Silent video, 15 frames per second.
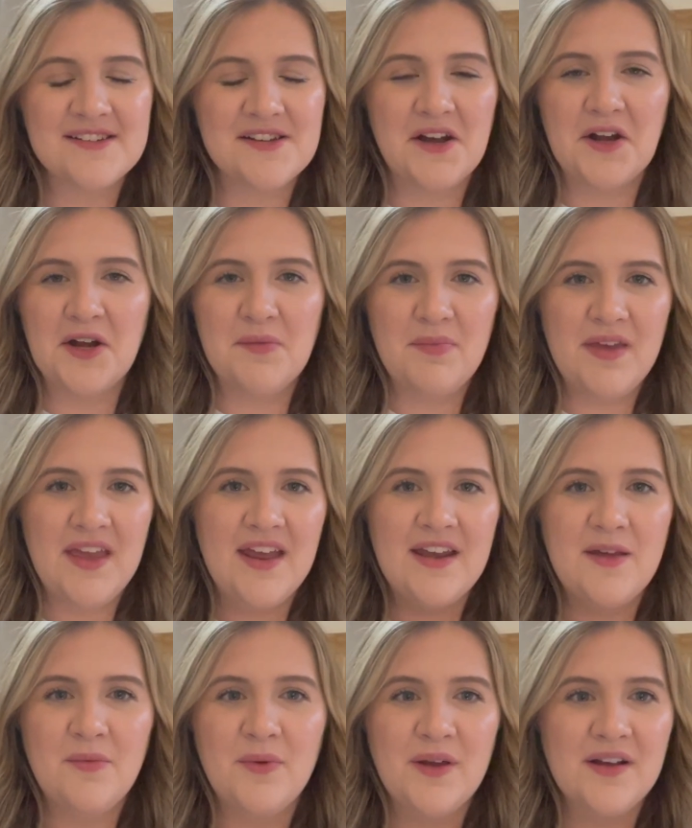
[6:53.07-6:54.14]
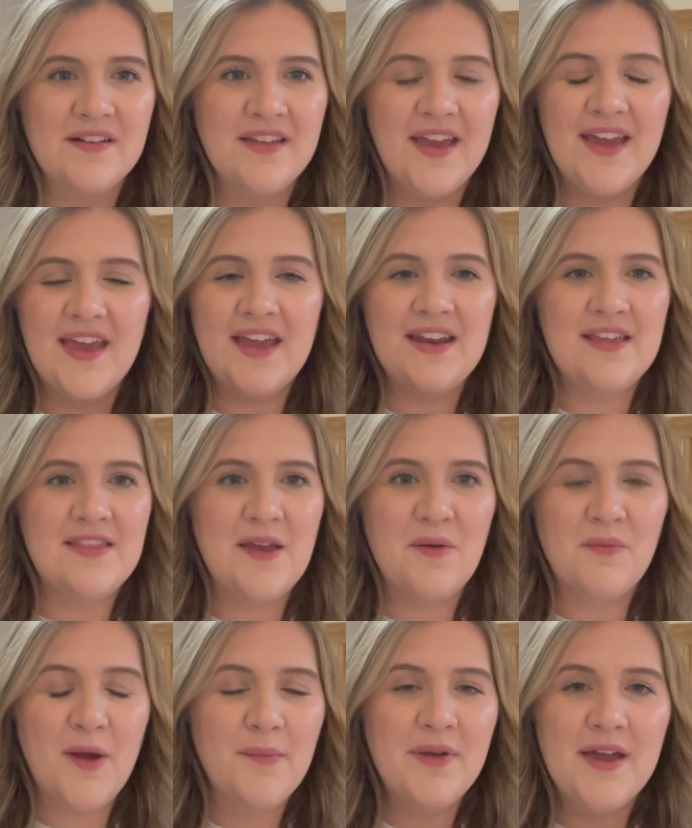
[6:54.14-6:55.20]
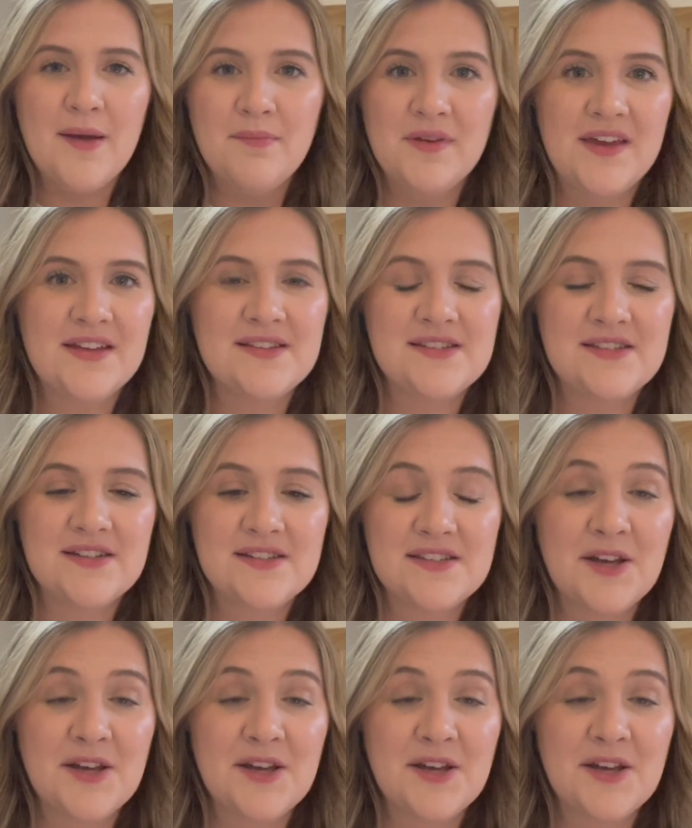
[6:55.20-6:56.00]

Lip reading: not going to be any weird like anything rubbing up against it.